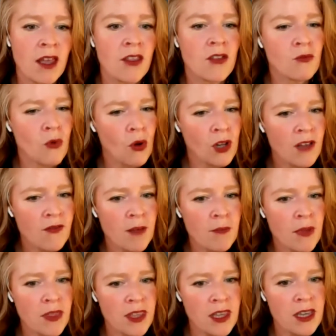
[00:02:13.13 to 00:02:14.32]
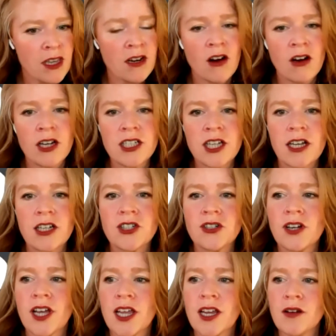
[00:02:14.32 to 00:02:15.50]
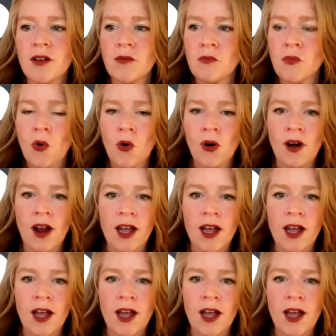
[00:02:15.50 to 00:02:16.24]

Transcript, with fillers: the role of empathy in architecture, and more.